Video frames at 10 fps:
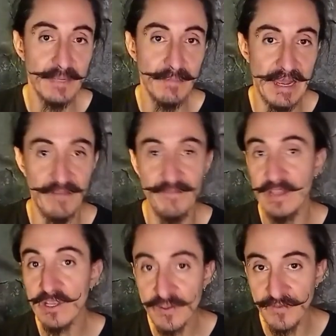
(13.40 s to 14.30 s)
medicine man and
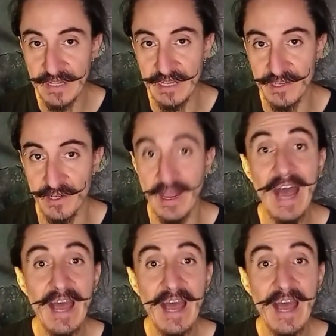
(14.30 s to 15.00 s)
philosophy teacher,